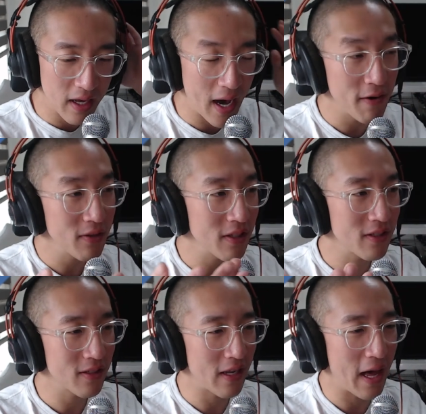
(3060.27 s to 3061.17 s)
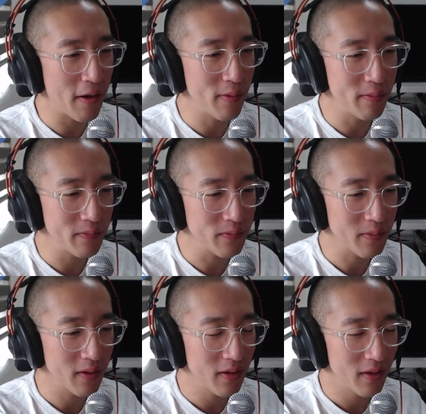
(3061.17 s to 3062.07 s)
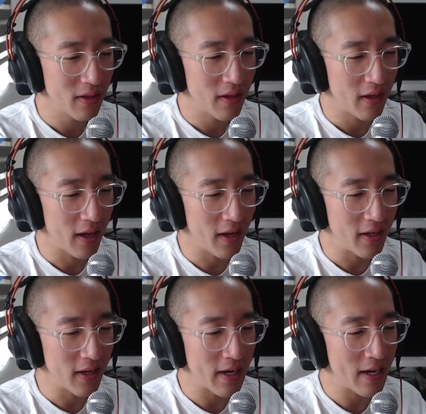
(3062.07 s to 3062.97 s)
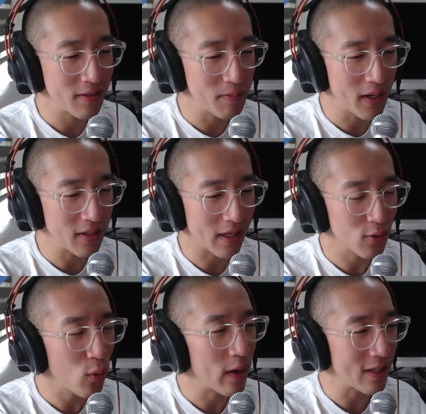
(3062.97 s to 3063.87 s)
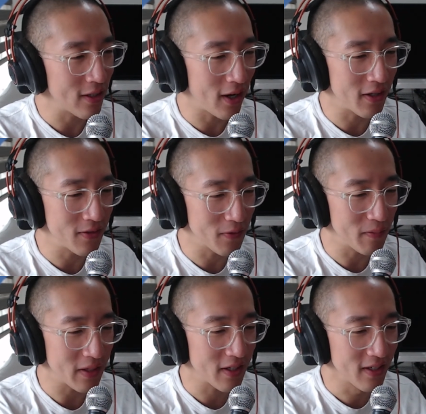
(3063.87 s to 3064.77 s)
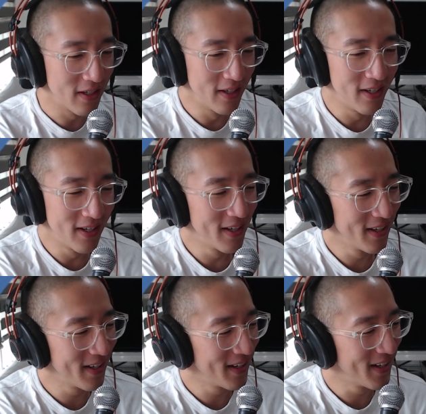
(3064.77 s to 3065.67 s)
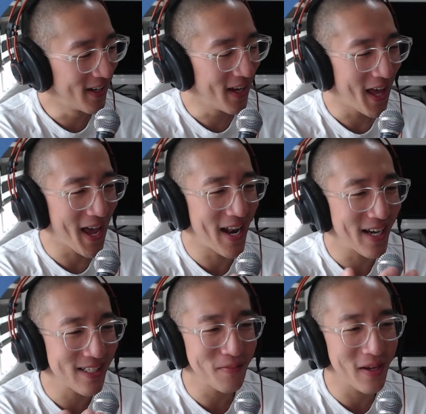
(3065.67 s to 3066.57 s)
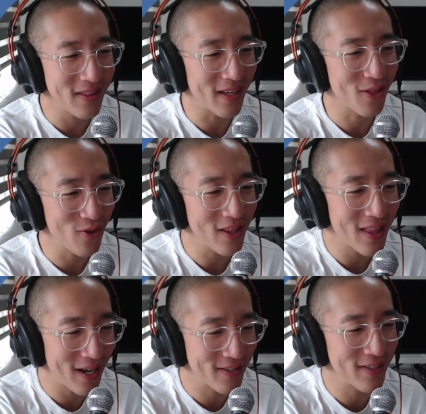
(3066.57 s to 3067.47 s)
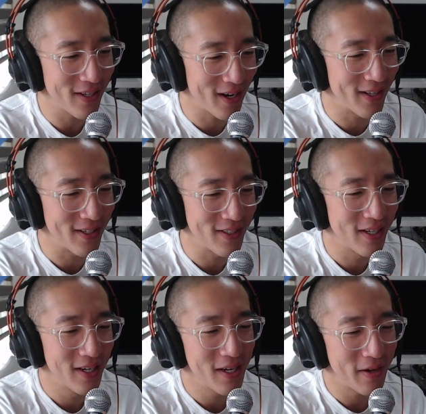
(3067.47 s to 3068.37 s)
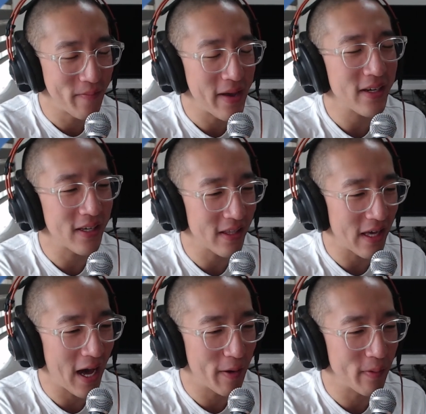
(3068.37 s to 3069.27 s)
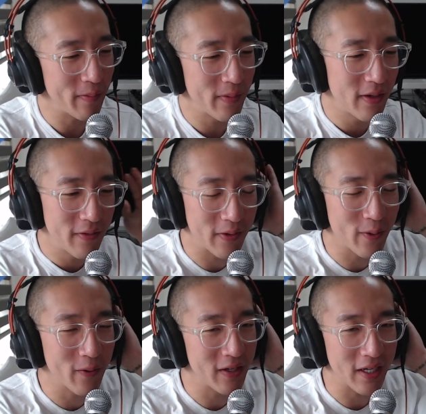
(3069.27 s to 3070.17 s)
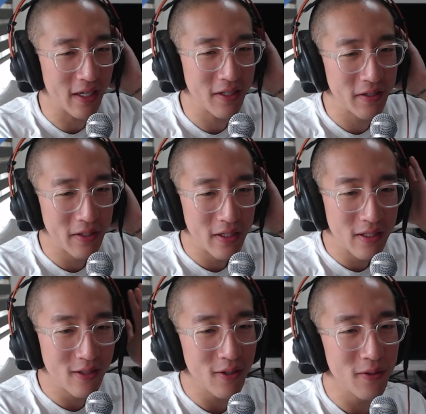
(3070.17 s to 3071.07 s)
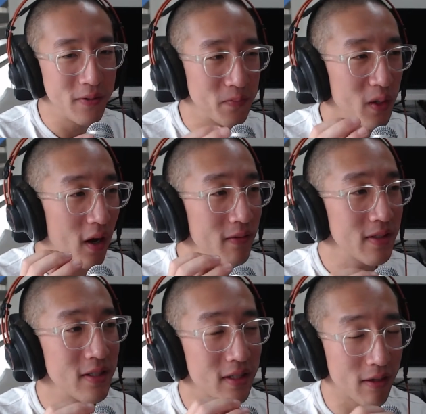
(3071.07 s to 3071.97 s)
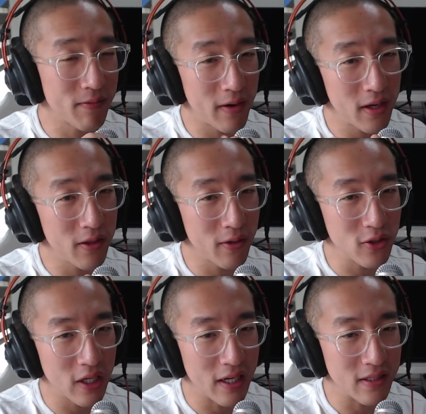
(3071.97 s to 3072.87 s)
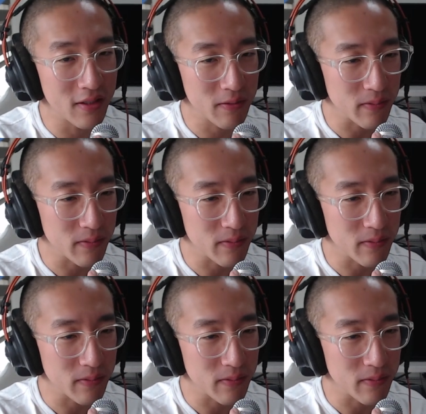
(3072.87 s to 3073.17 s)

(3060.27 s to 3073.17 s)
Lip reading: I released an album and it has made like $20 for me. And I spent like $3,000 making the album, recording it. So obviously it's like a very low chance.